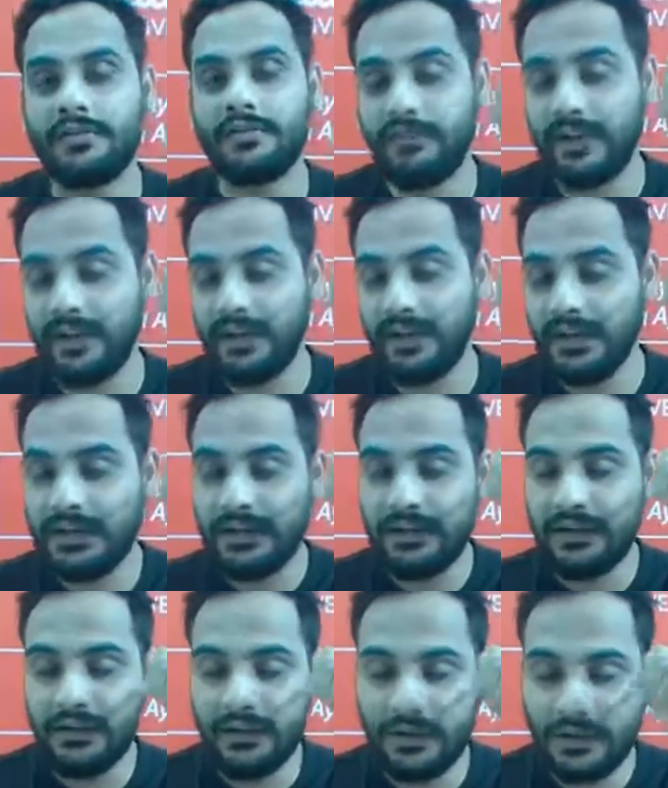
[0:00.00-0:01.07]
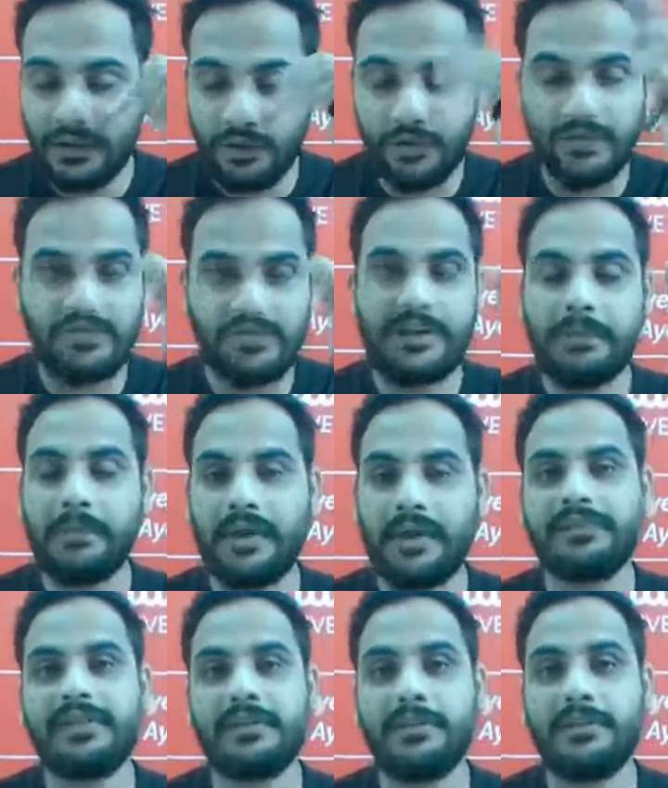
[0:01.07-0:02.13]
Very good step by
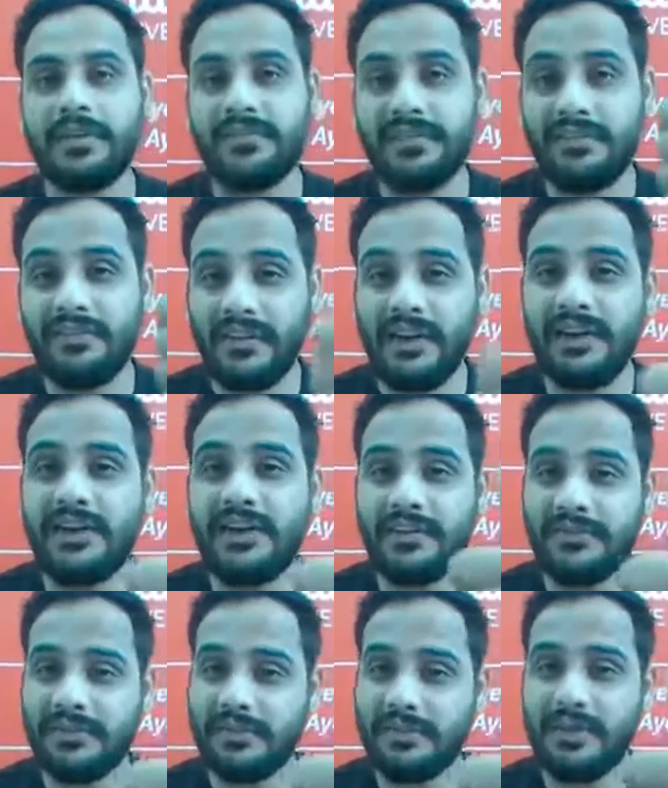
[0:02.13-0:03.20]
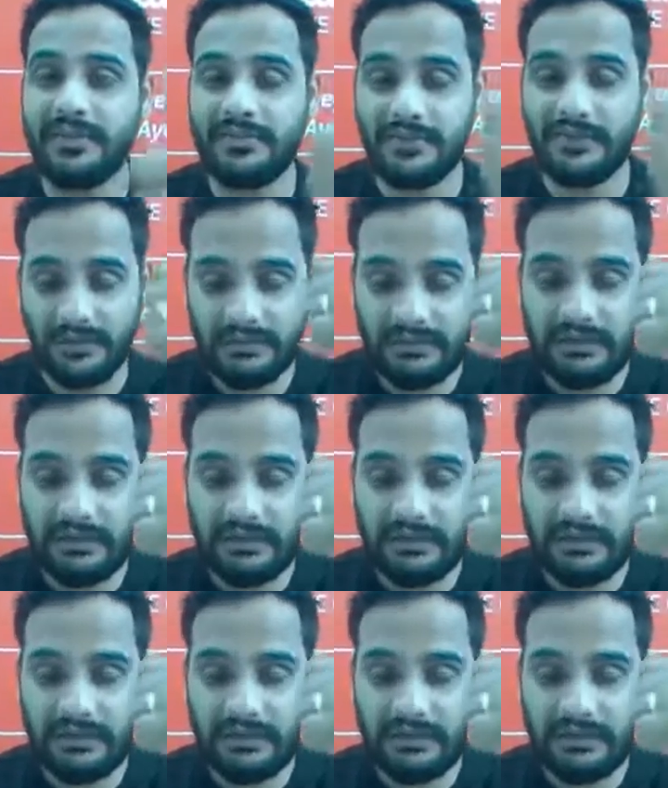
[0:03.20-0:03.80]
CBSE. Well done, CBSE.